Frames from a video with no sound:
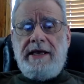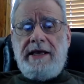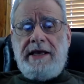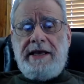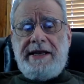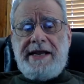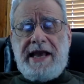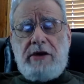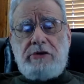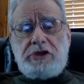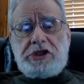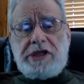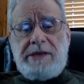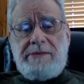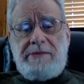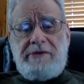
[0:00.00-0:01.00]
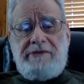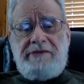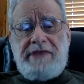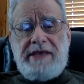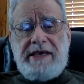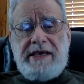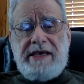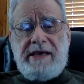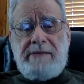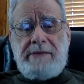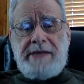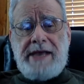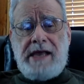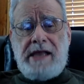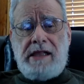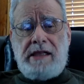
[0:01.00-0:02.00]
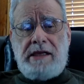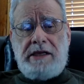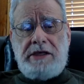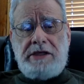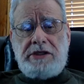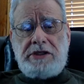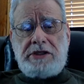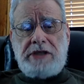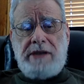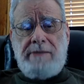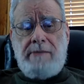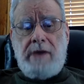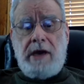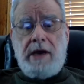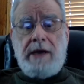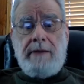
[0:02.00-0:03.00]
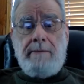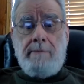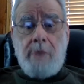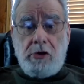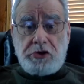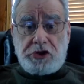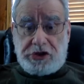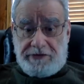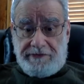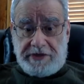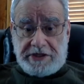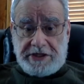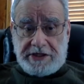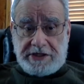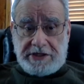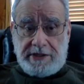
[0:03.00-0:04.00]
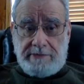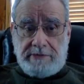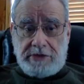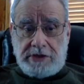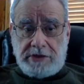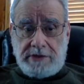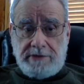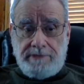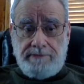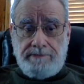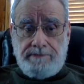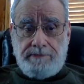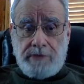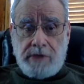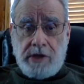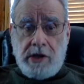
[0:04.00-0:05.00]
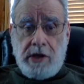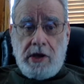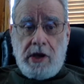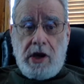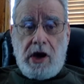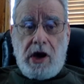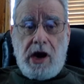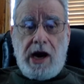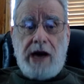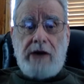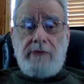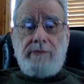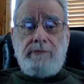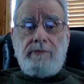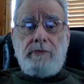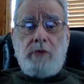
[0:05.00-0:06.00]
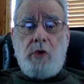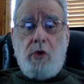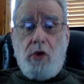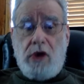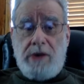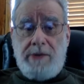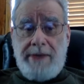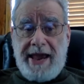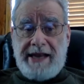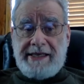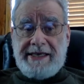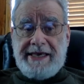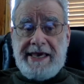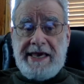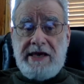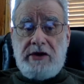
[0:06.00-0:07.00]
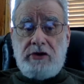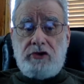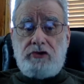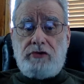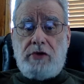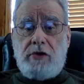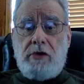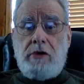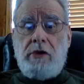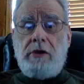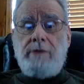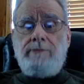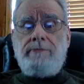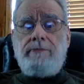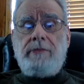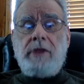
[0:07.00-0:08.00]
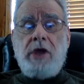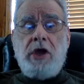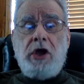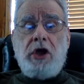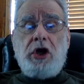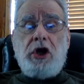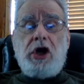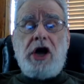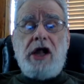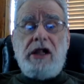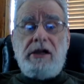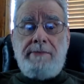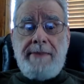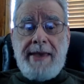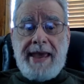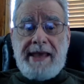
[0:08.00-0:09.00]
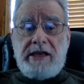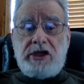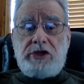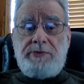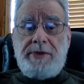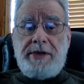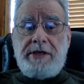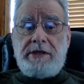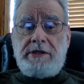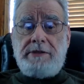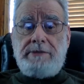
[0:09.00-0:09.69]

Now, some of the commonalities among most of the systems are automatic ink control, color management,